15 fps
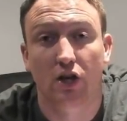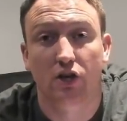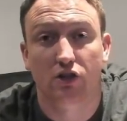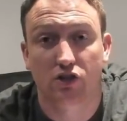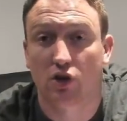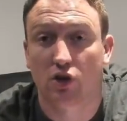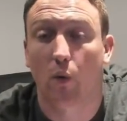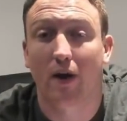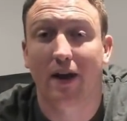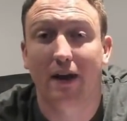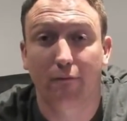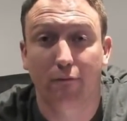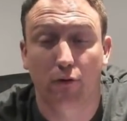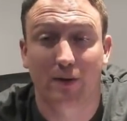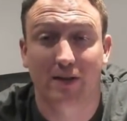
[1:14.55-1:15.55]
So
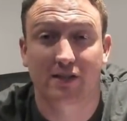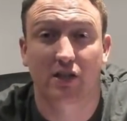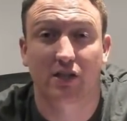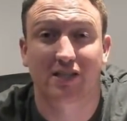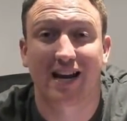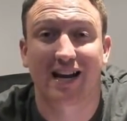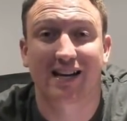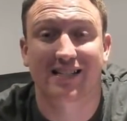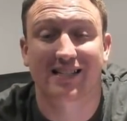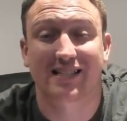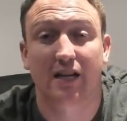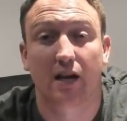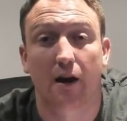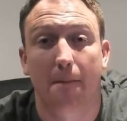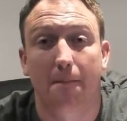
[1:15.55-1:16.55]
influencers are
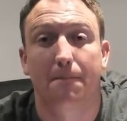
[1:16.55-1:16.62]
still